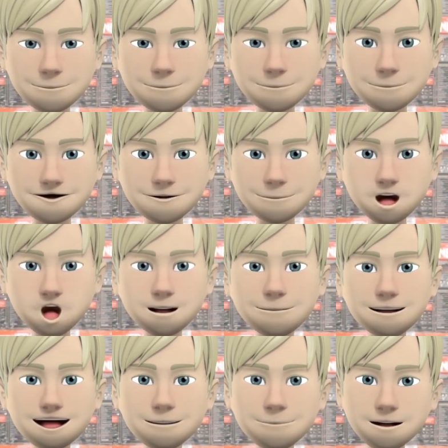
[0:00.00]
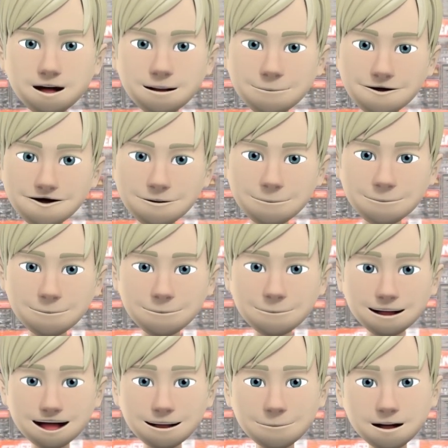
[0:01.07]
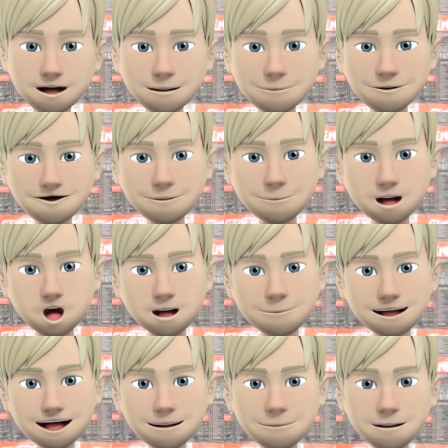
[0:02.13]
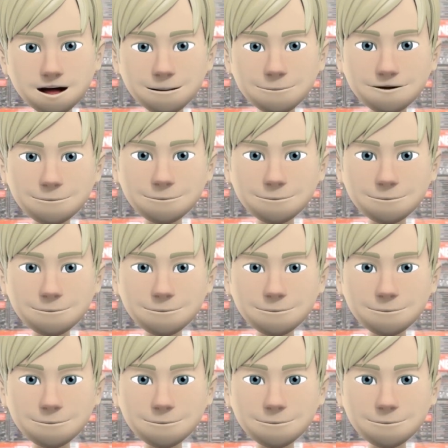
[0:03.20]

A satisfied customer is the best business tool.